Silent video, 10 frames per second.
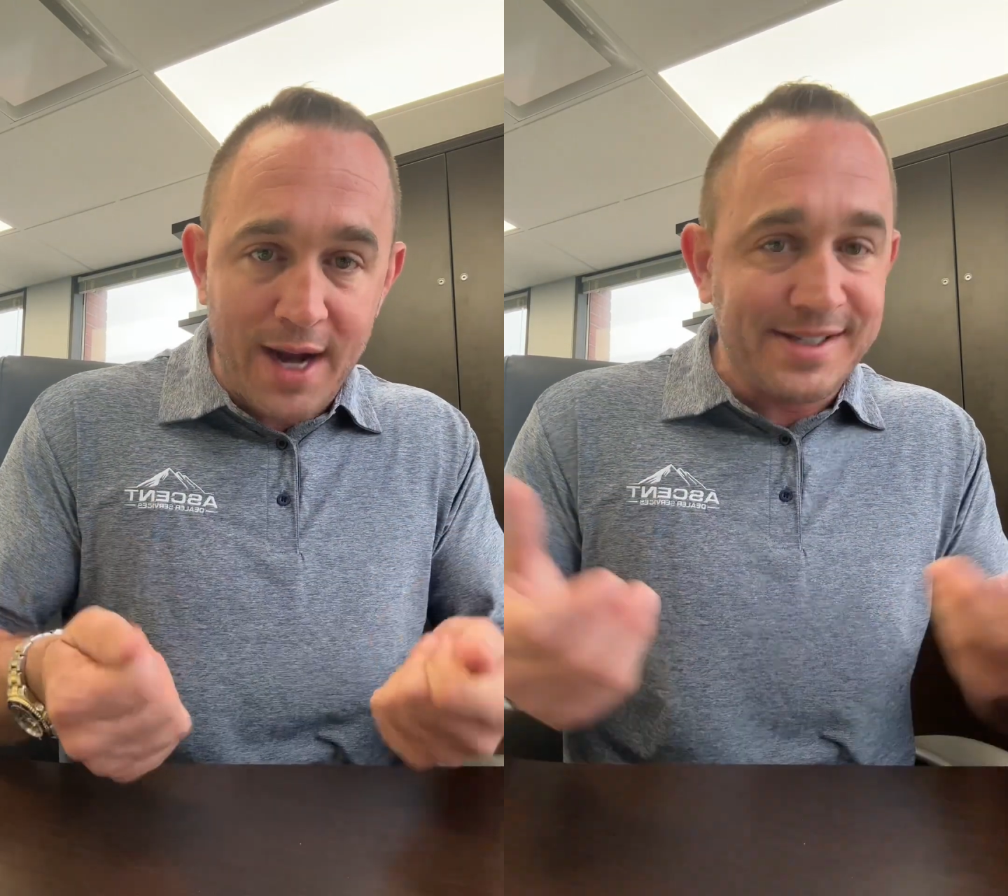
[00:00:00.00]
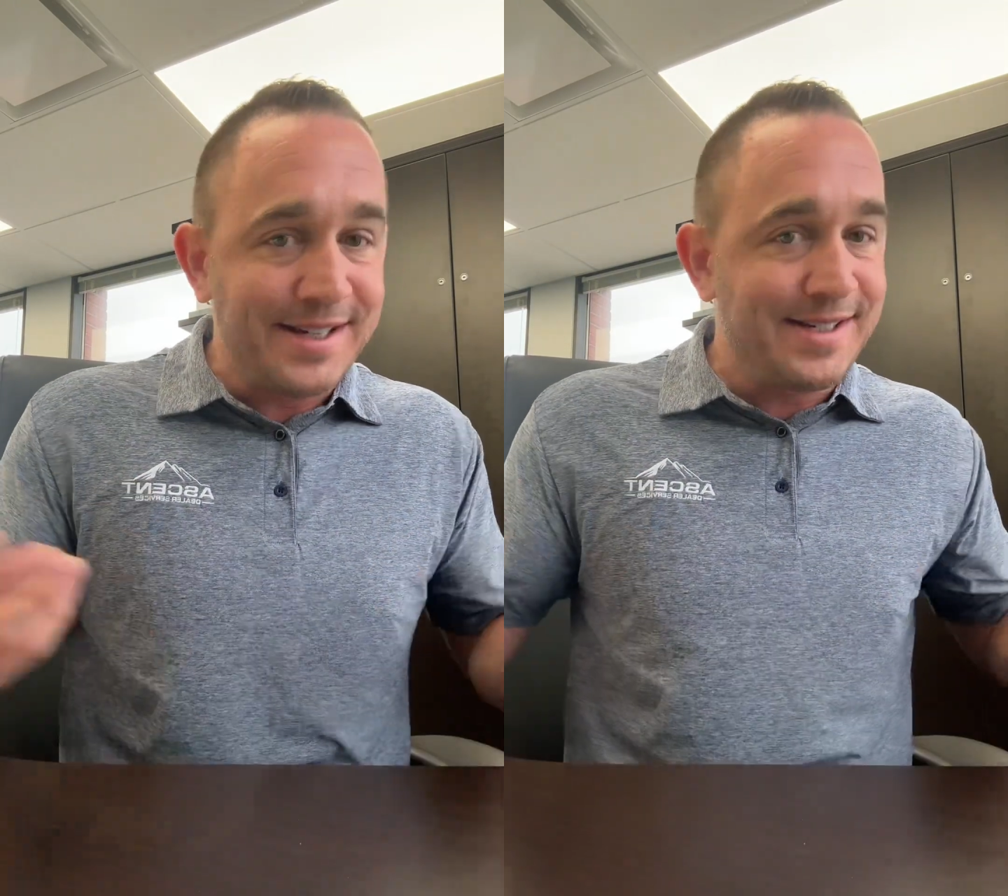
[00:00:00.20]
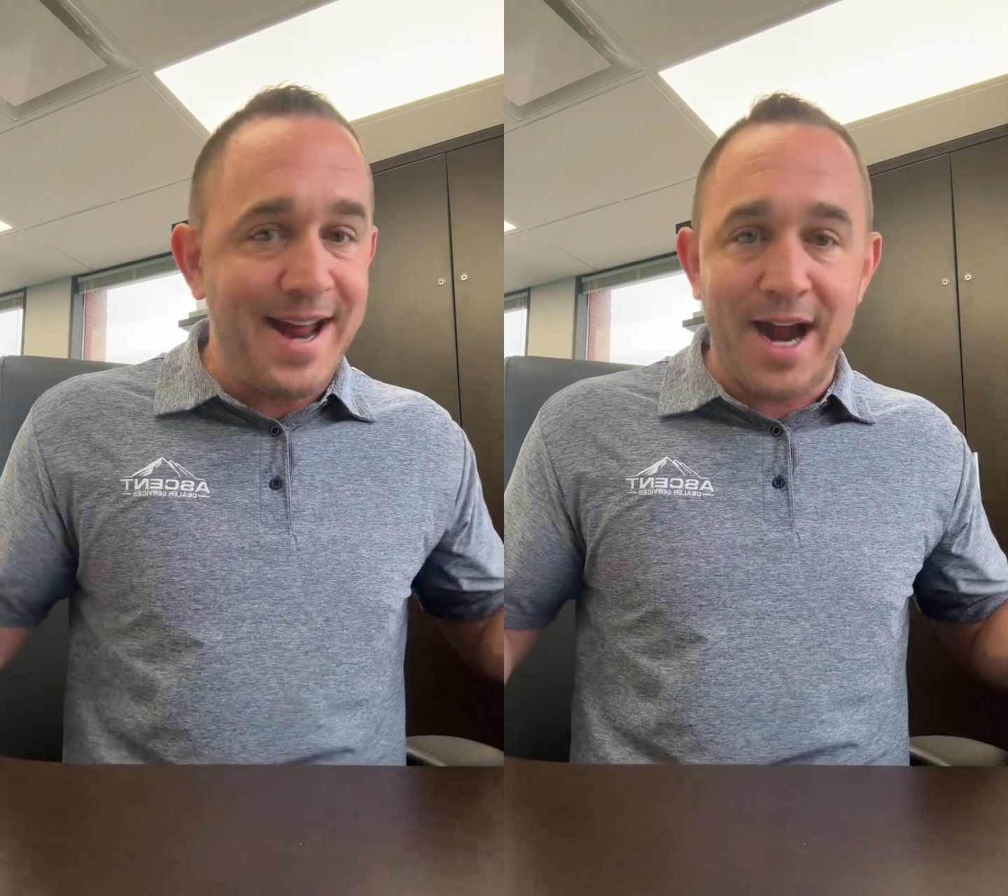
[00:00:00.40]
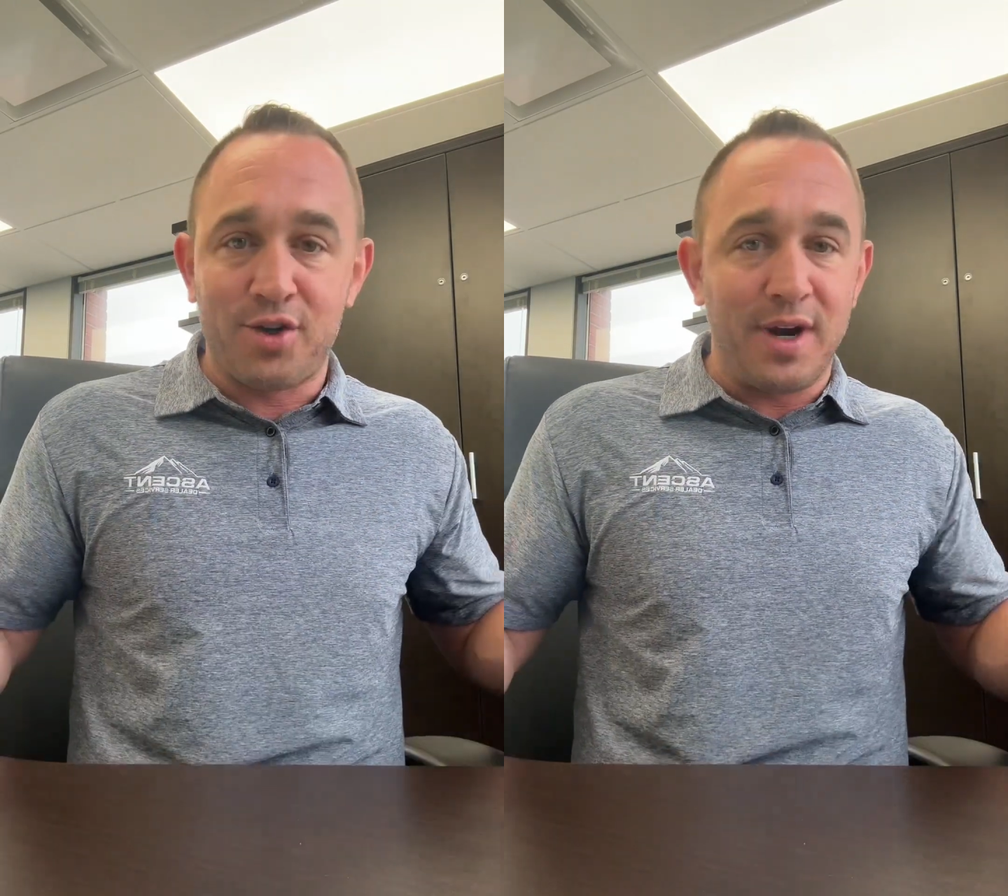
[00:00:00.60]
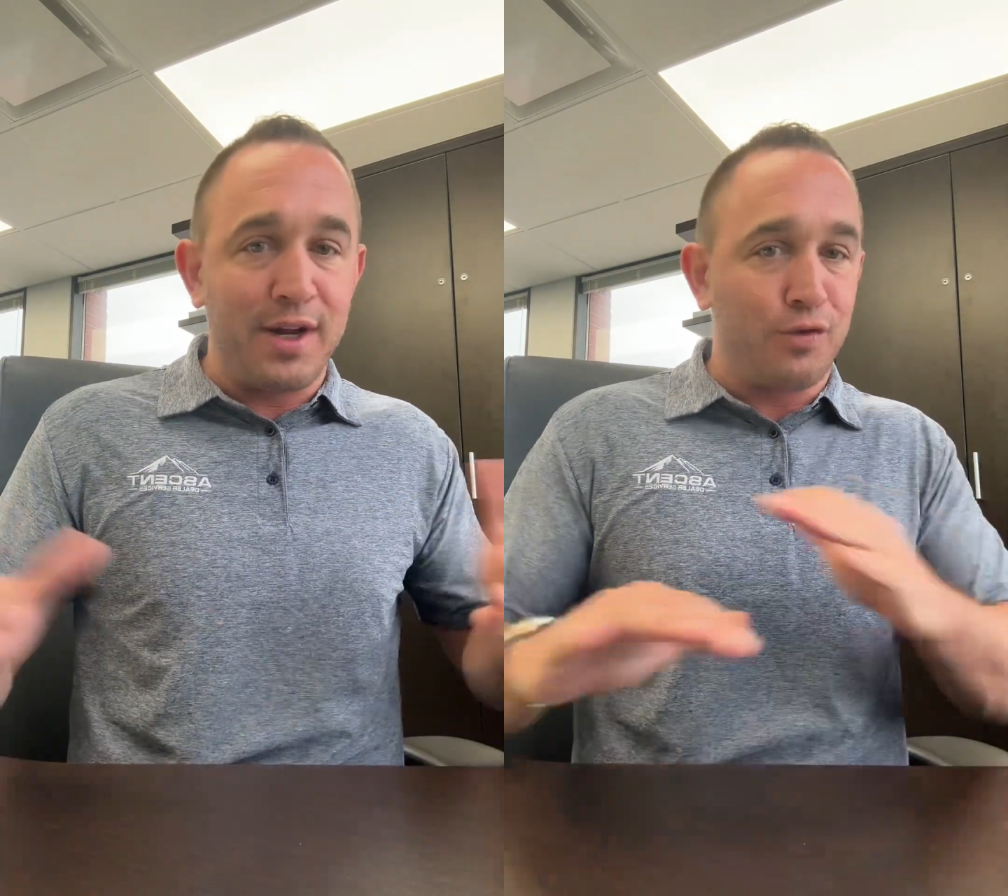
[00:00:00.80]
It's a snack
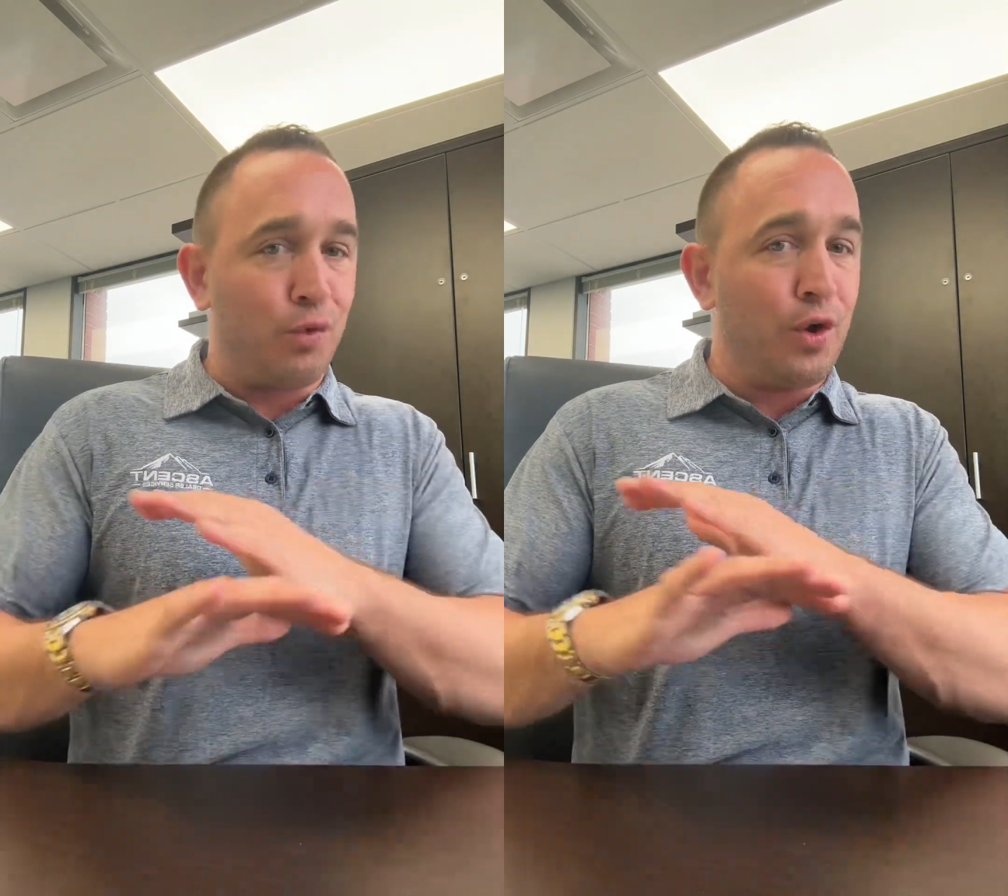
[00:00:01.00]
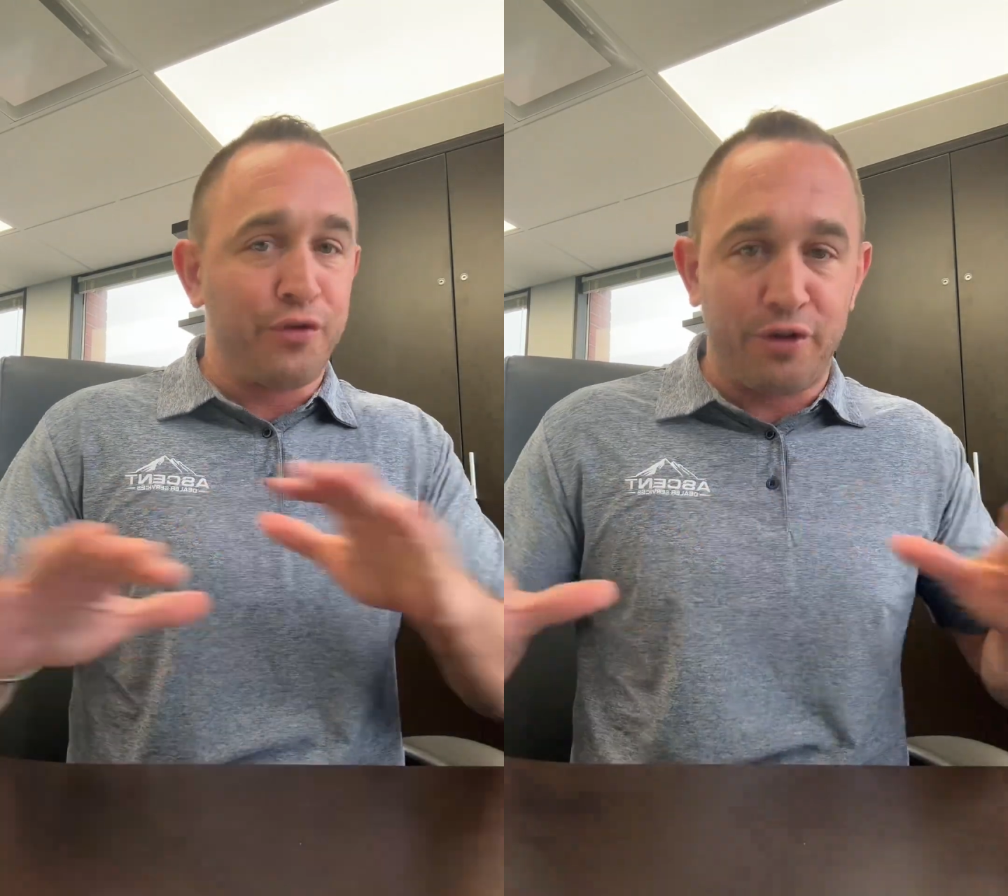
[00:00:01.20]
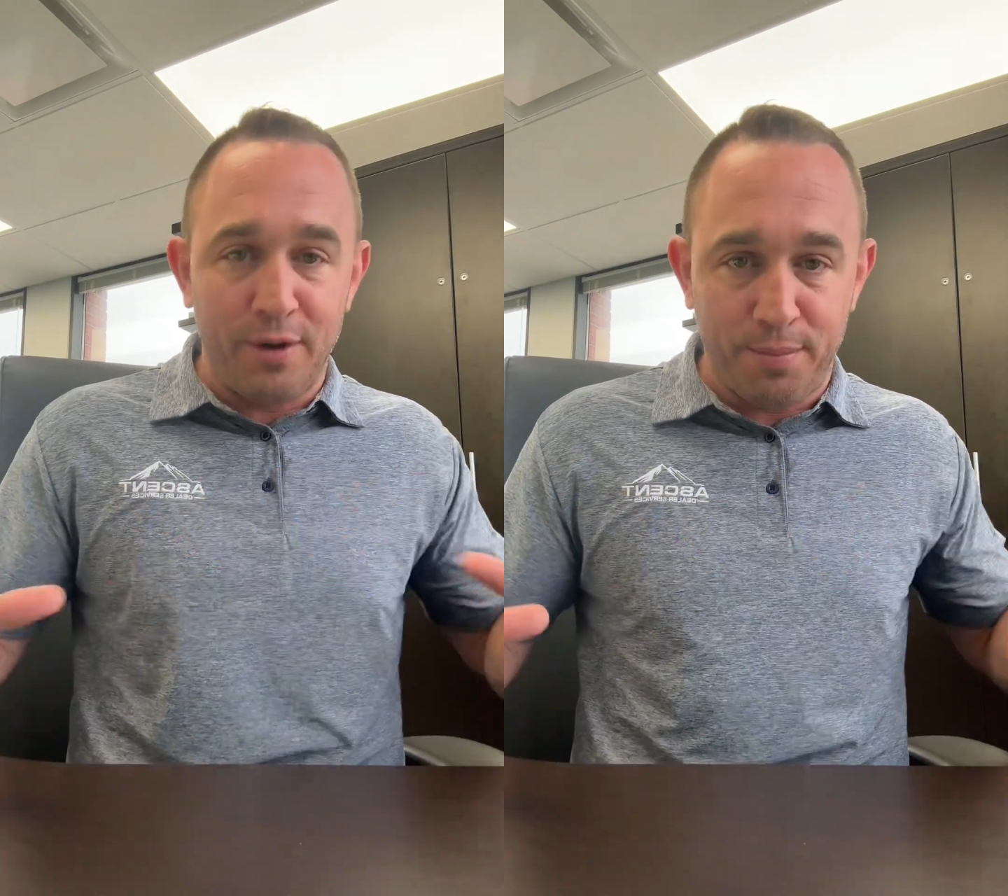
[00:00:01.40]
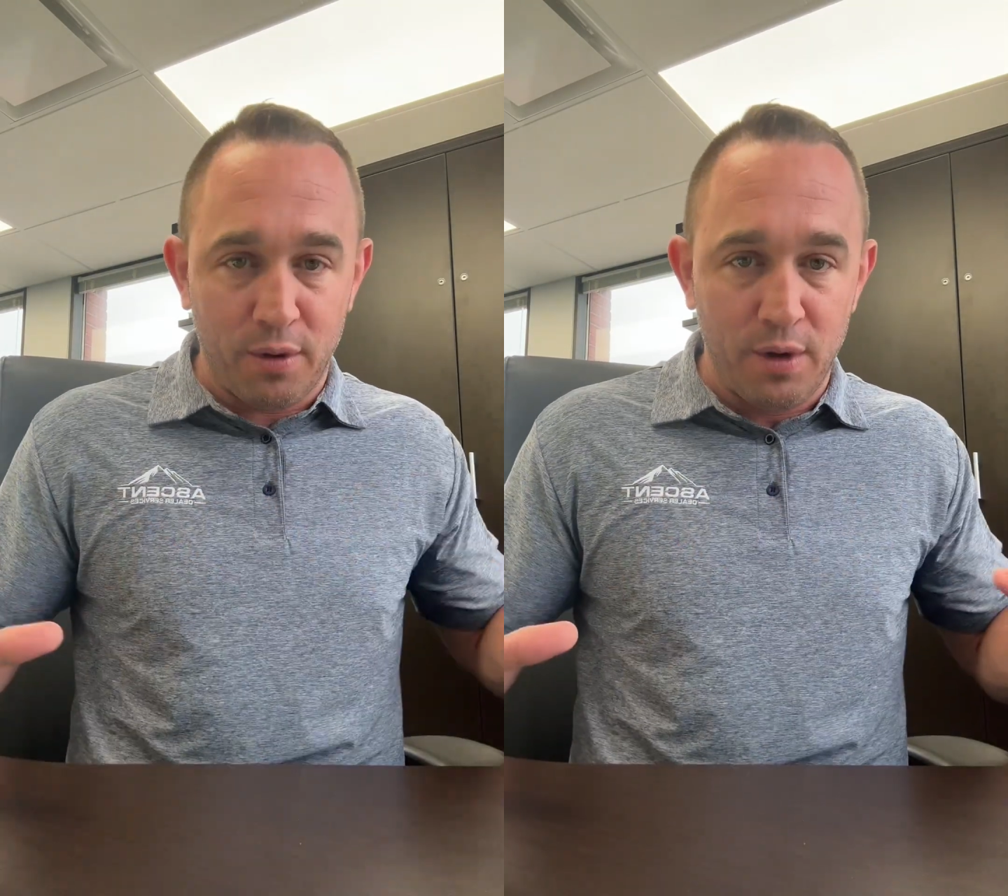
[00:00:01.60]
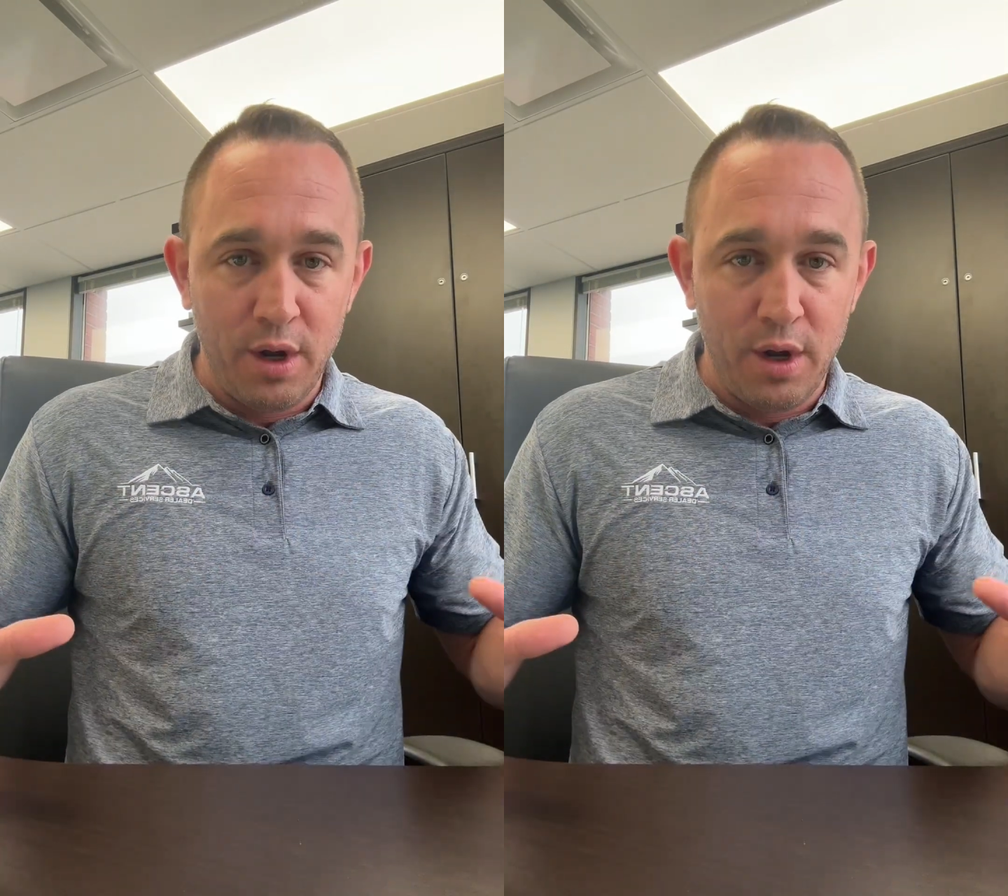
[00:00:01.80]
tray. It's real simple.